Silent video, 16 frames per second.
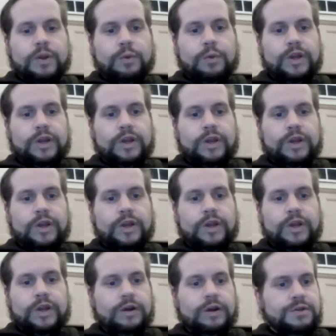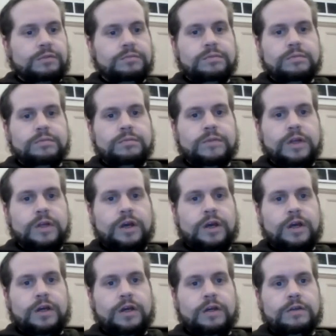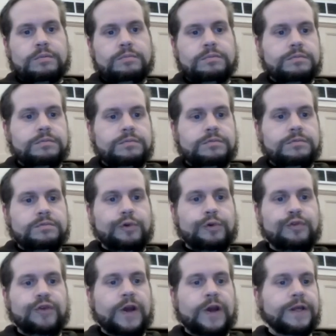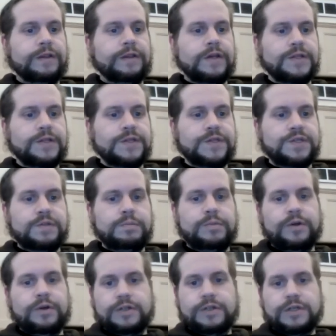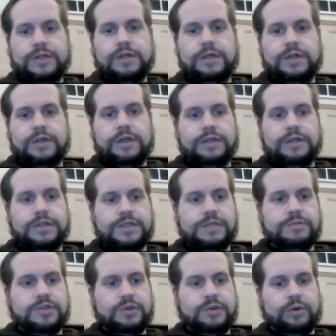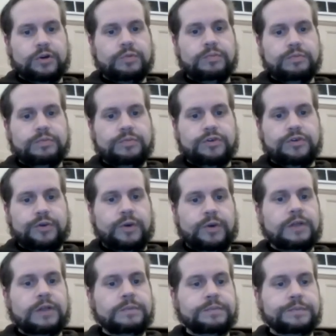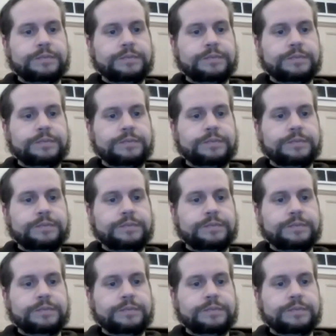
We are still refining that system, but it seems to work pretty well.